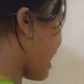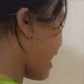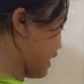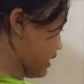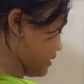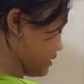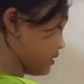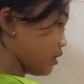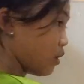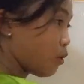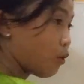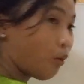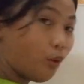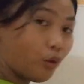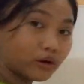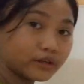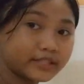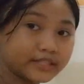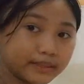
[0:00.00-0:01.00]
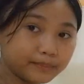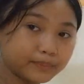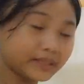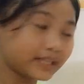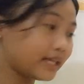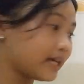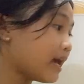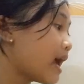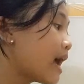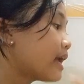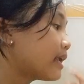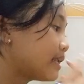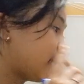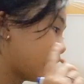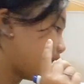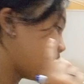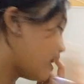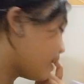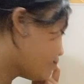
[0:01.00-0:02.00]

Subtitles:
x, or simply the